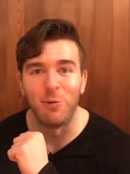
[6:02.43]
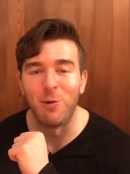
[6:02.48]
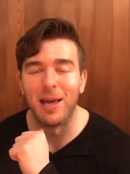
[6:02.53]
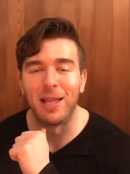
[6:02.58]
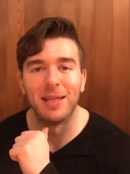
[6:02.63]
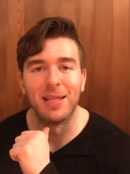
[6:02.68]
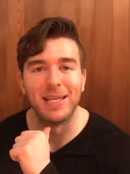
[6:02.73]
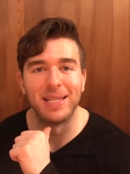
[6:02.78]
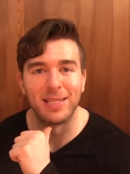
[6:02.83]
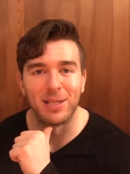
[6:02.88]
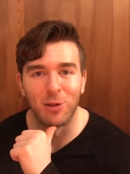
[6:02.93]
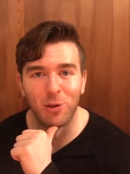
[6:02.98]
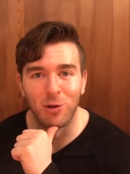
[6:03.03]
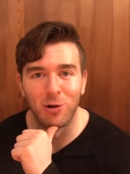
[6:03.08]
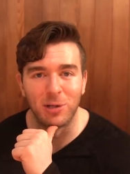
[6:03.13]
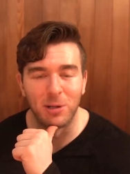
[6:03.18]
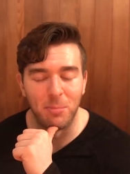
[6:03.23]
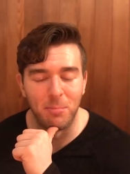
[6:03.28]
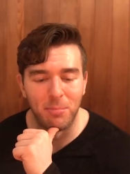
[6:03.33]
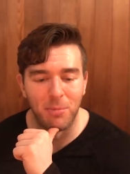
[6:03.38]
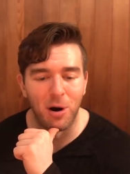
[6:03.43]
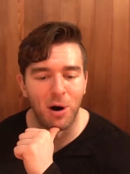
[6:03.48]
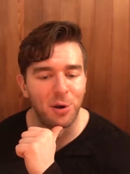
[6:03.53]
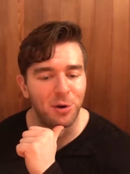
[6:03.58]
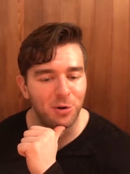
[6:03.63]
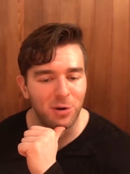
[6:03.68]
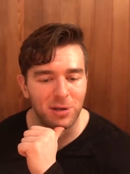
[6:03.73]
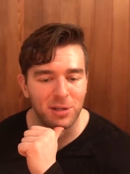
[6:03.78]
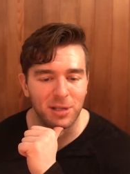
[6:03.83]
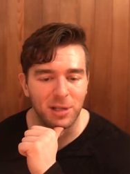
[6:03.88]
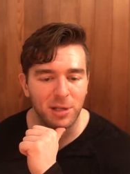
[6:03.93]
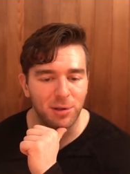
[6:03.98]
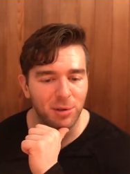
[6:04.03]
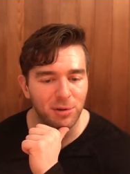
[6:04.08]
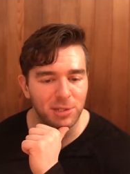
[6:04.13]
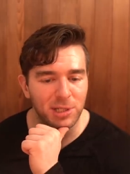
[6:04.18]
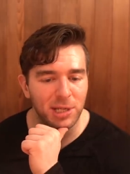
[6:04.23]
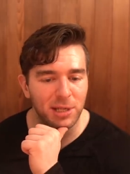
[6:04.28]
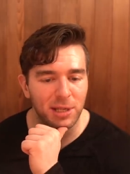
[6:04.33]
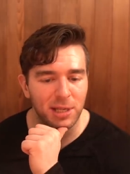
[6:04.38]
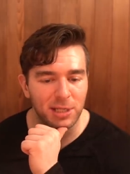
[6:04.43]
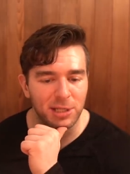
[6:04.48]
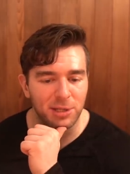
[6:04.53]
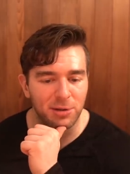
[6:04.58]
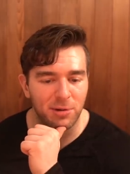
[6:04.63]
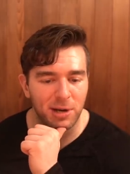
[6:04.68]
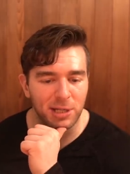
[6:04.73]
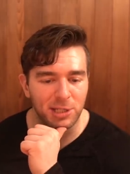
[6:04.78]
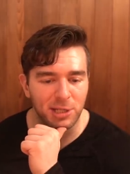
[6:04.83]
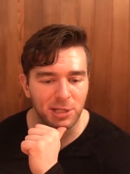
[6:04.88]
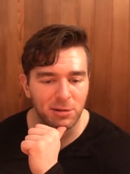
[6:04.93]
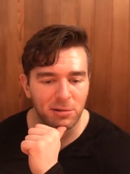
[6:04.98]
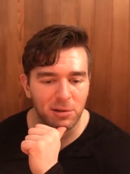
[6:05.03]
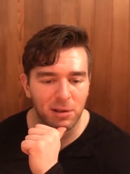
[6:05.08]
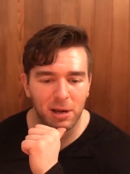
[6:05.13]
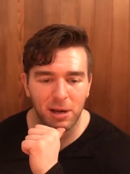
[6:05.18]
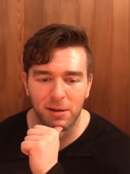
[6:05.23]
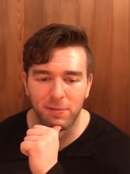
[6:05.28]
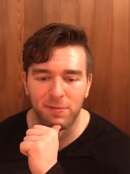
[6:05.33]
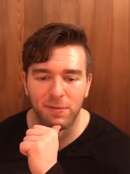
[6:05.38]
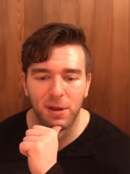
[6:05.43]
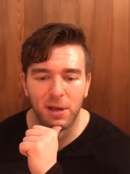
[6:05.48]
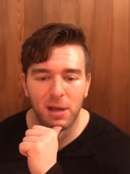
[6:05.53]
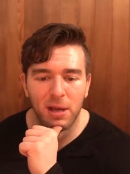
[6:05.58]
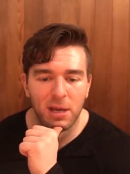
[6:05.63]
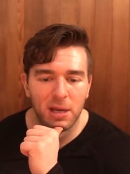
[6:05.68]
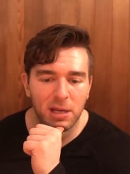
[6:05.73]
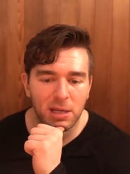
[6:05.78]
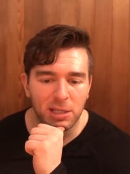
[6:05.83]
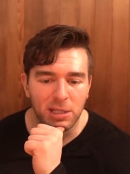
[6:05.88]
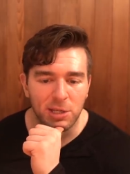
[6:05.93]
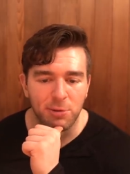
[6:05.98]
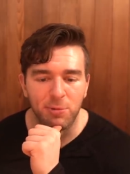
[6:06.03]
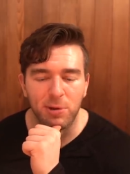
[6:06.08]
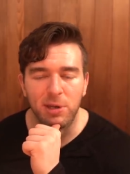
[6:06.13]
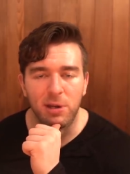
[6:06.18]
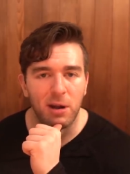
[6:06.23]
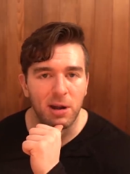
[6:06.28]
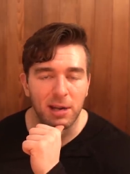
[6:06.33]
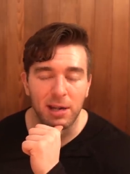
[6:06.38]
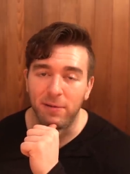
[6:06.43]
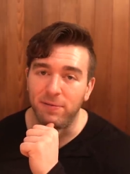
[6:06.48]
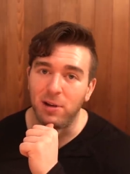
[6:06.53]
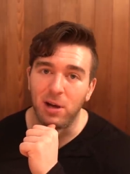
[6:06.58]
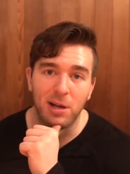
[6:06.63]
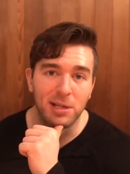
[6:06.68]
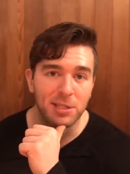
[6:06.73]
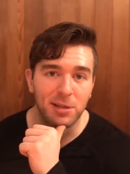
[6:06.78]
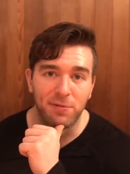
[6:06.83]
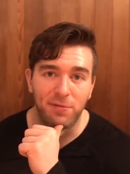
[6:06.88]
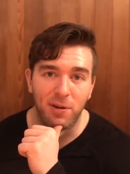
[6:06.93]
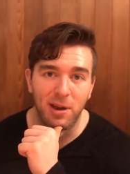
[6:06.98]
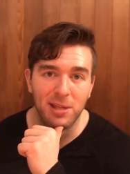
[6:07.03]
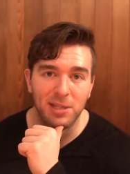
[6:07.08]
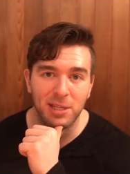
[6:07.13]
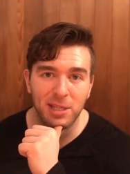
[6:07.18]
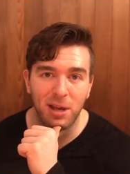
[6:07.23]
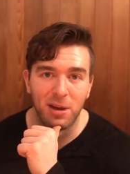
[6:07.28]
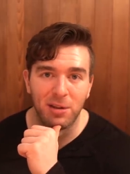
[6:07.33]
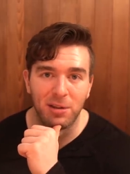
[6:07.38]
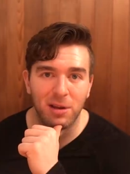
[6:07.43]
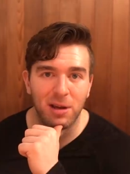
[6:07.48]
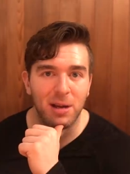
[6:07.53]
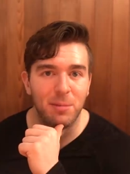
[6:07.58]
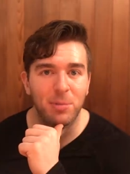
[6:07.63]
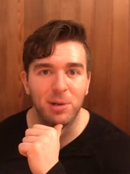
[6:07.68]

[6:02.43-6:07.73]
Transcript: you at least looked moderately close to this the rest of your life, you would not have caused a frenzy online.